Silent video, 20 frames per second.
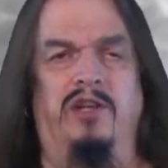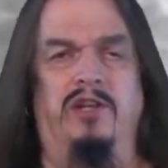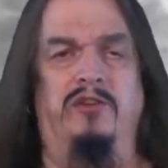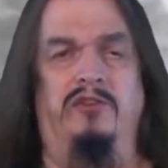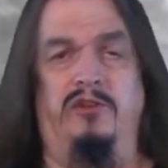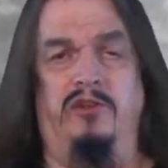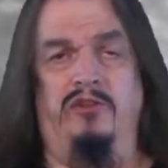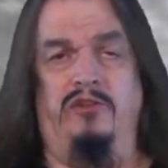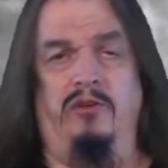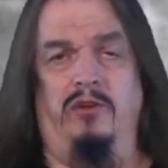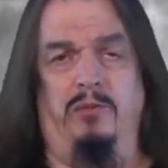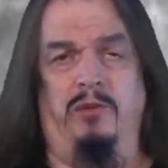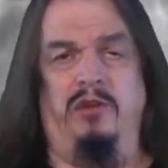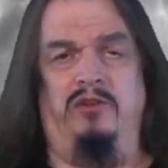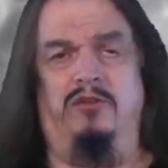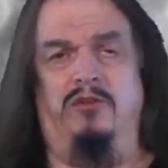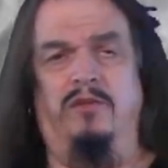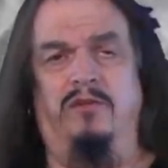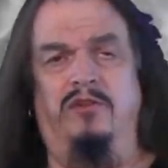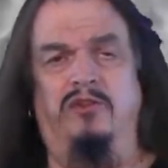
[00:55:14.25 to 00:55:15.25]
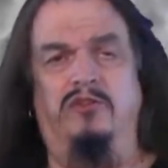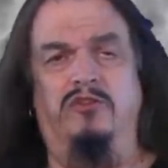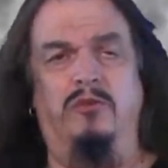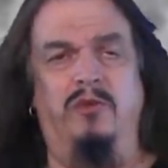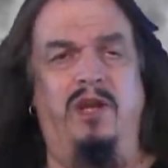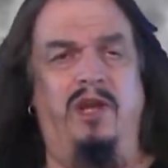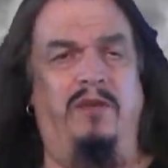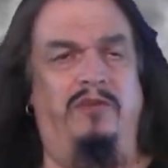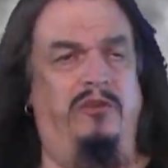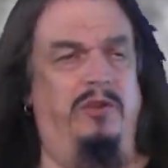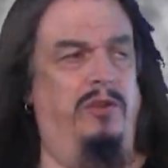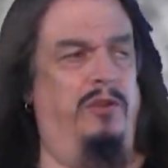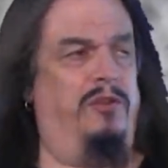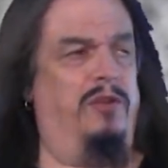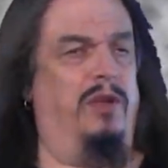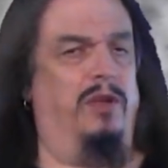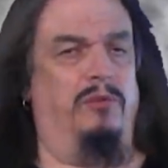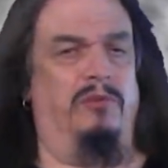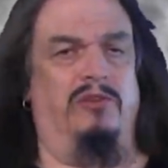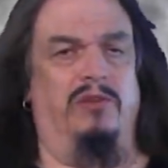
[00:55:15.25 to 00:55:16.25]
genes that showed a picture of a giraffe, so
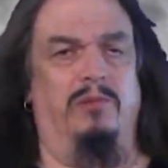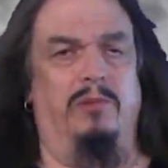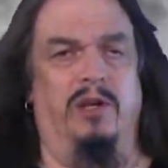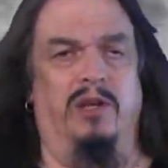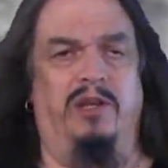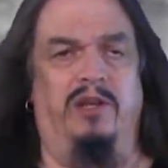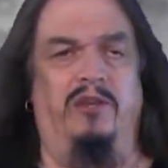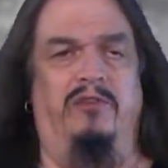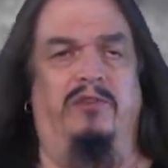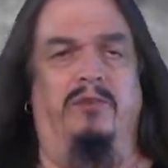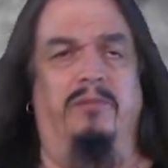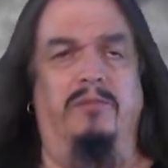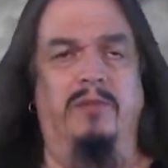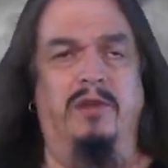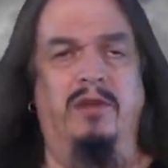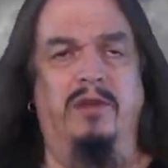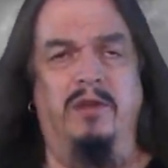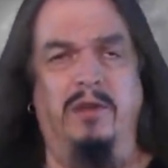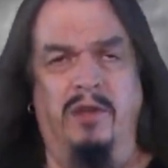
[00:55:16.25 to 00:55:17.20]
you thought it was Lamarckism.